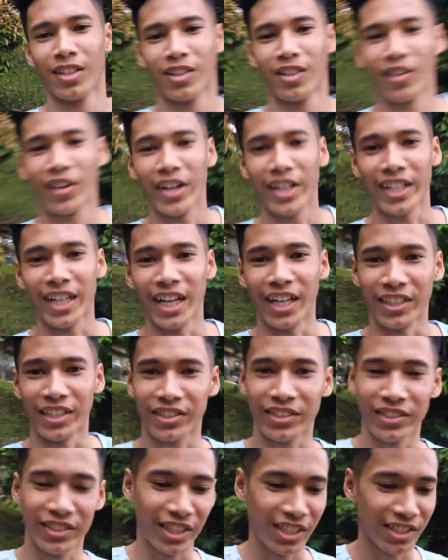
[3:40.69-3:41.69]
Alright
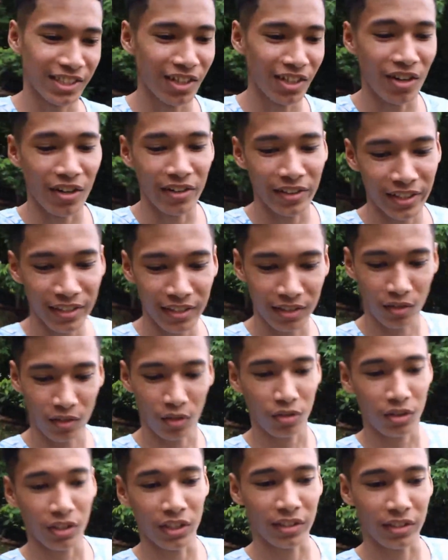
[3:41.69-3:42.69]
guys, just now I didn't
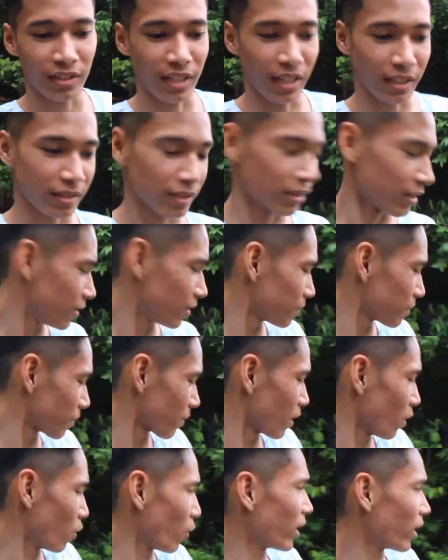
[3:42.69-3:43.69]
notice that
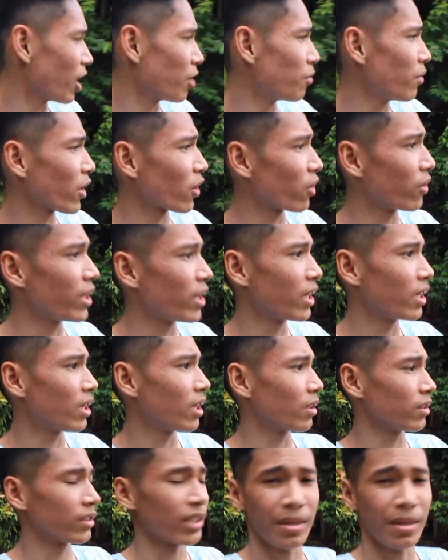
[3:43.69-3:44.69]
when I'm recording
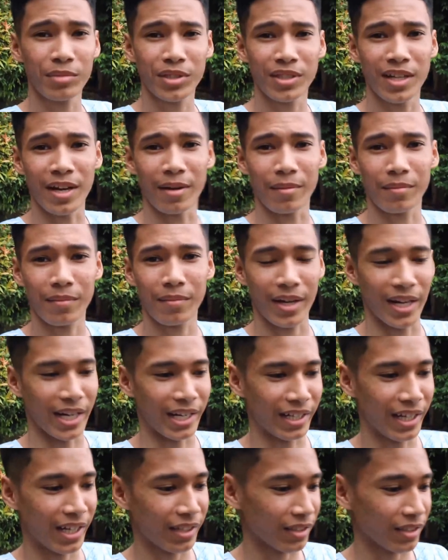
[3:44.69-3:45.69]
a time slap, and
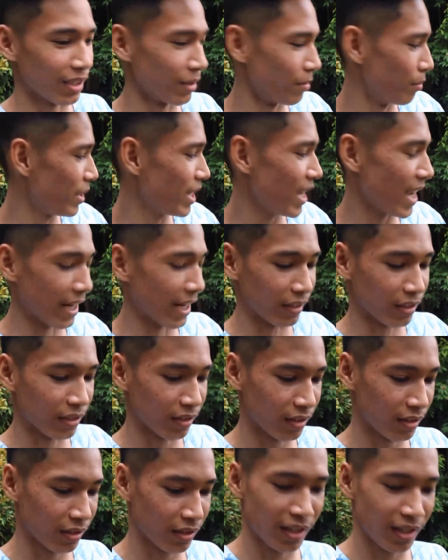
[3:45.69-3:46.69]
there's a big
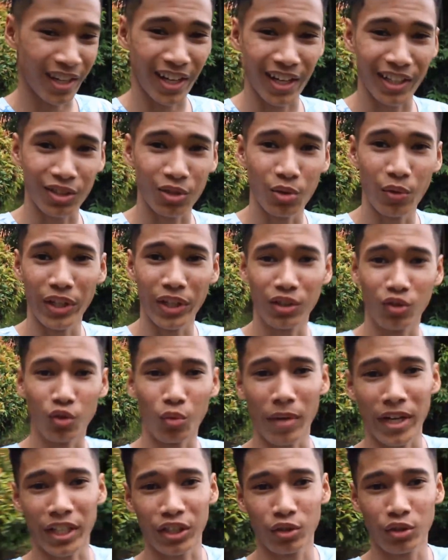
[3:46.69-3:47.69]
ants and going to
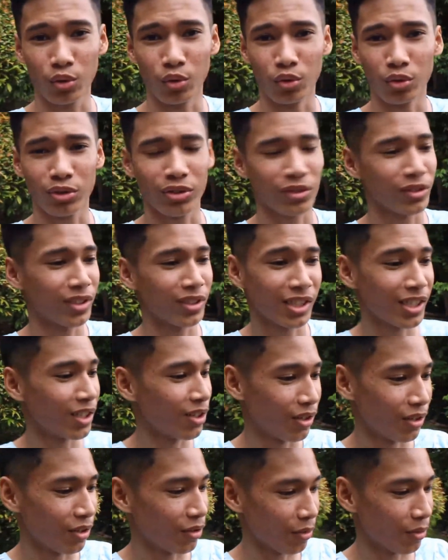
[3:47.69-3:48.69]
my shoes.
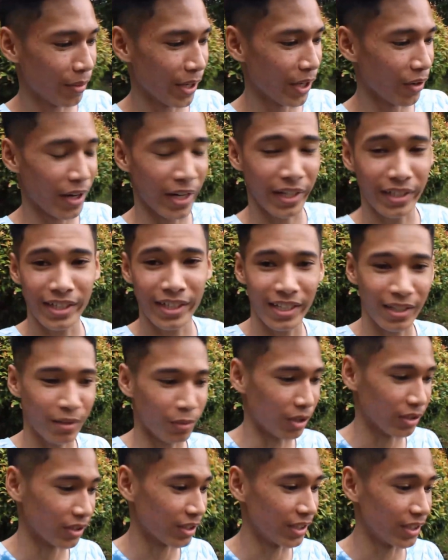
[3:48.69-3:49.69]
Oh my god, and that
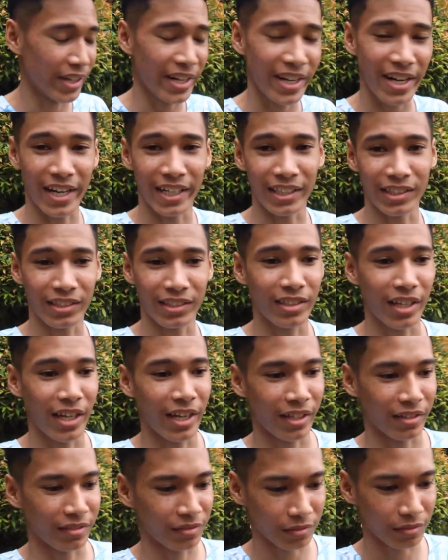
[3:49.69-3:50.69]
was a red ants.
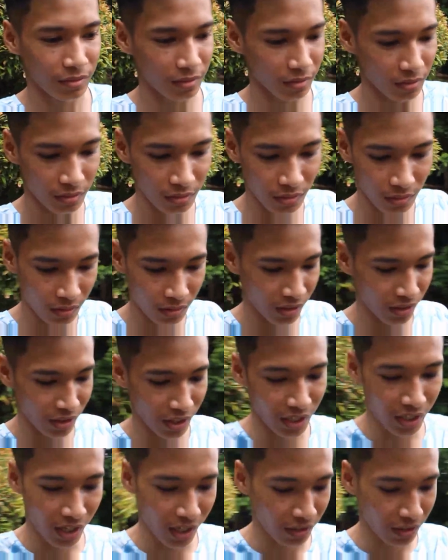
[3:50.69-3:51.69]
And
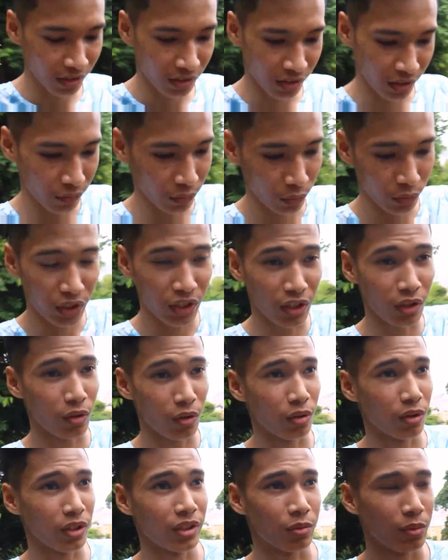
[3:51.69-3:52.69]
yeah, and if you didn't
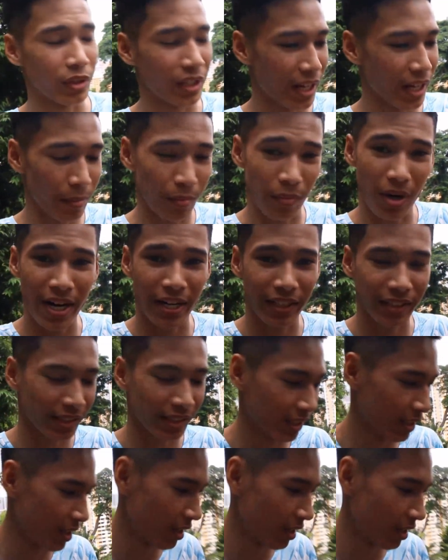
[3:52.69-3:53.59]
know, you should get bite.